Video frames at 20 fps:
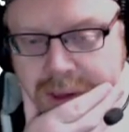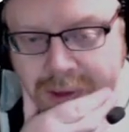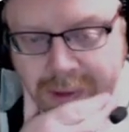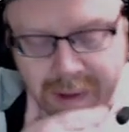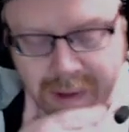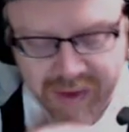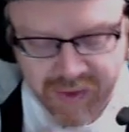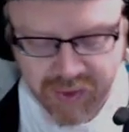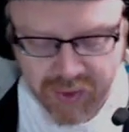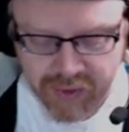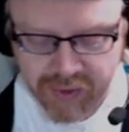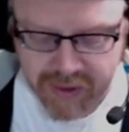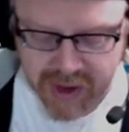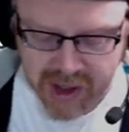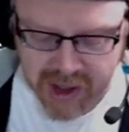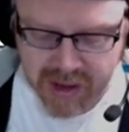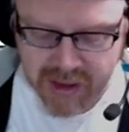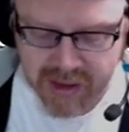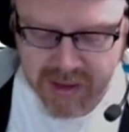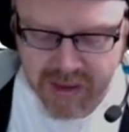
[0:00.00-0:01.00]
we're
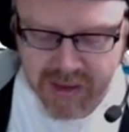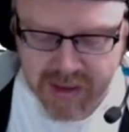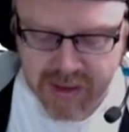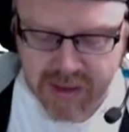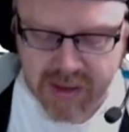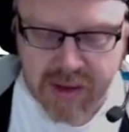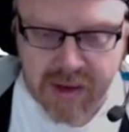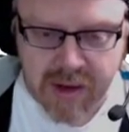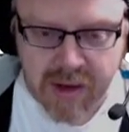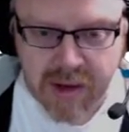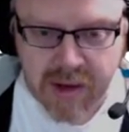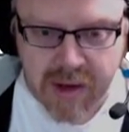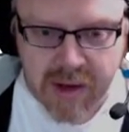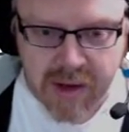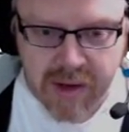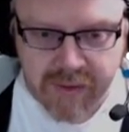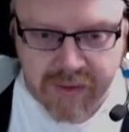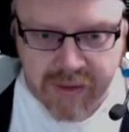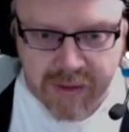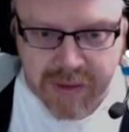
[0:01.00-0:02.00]
drawing
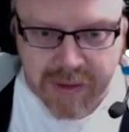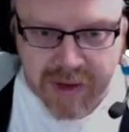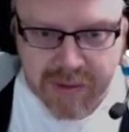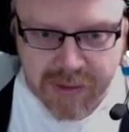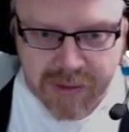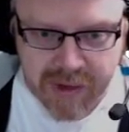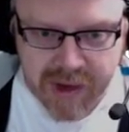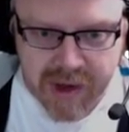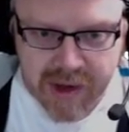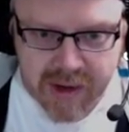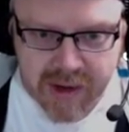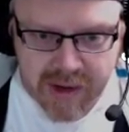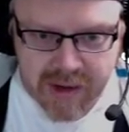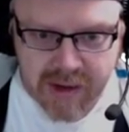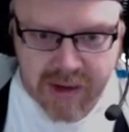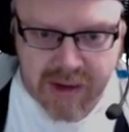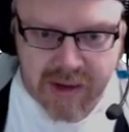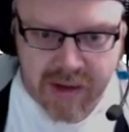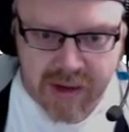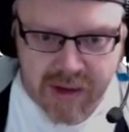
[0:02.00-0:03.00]
from this point
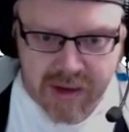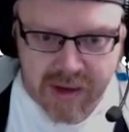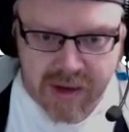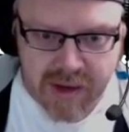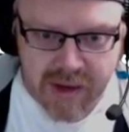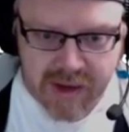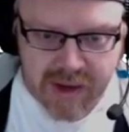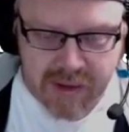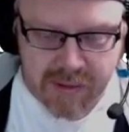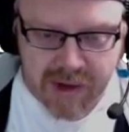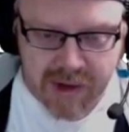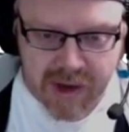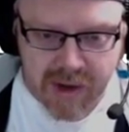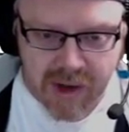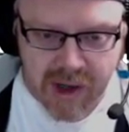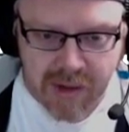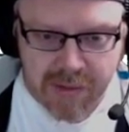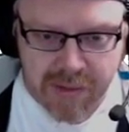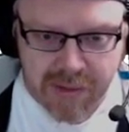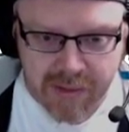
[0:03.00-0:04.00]
and then we go
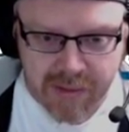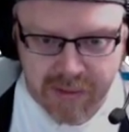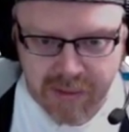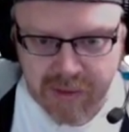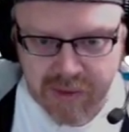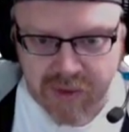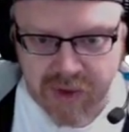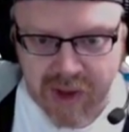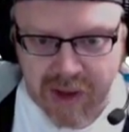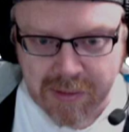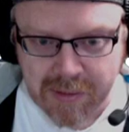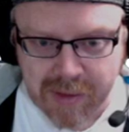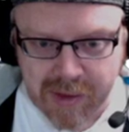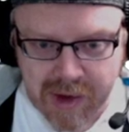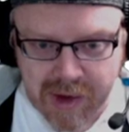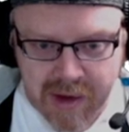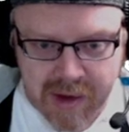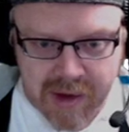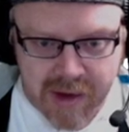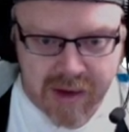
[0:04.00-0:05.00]
up to that
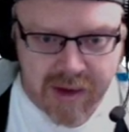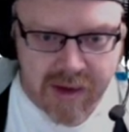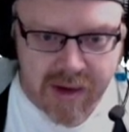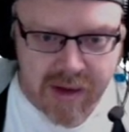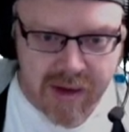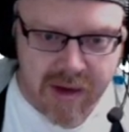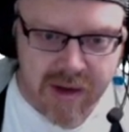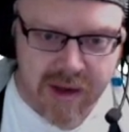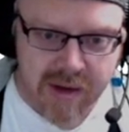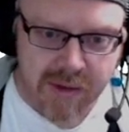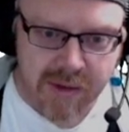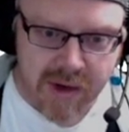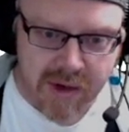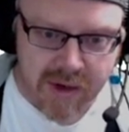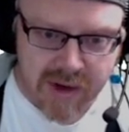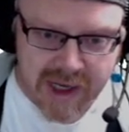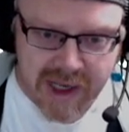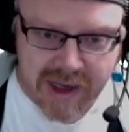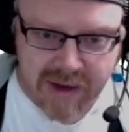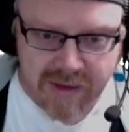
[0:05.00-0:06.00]
point and then we go
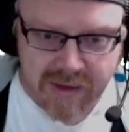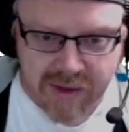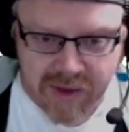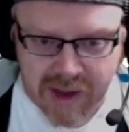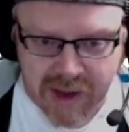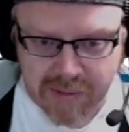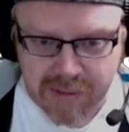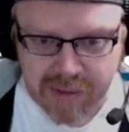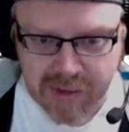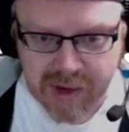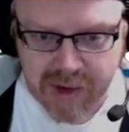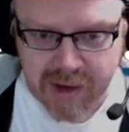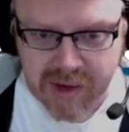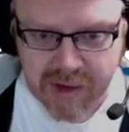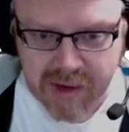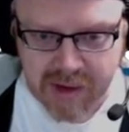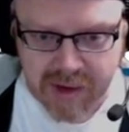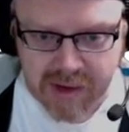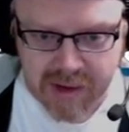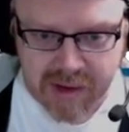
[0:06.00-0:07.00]
down to that point
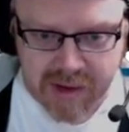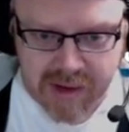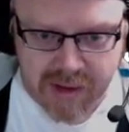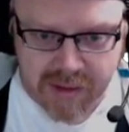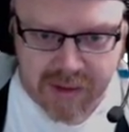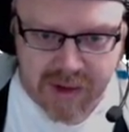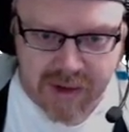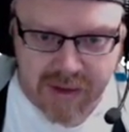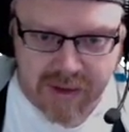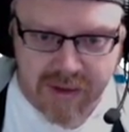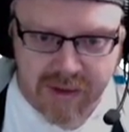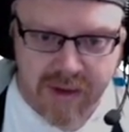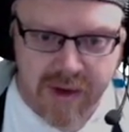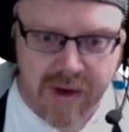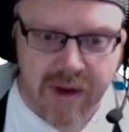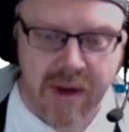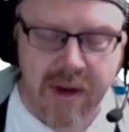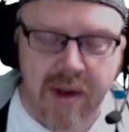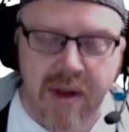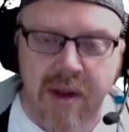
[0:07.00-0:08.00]
and so on.
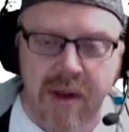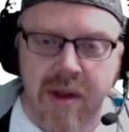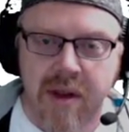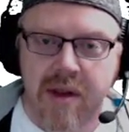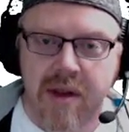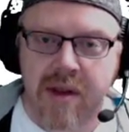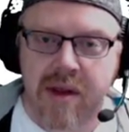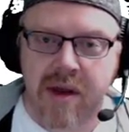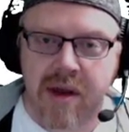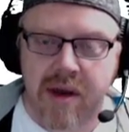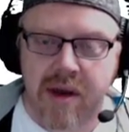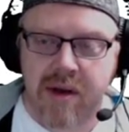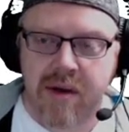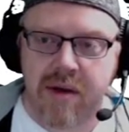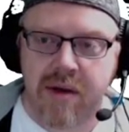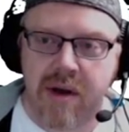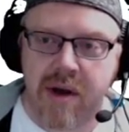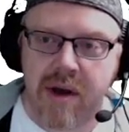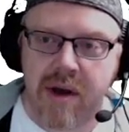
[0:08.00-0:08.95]
So,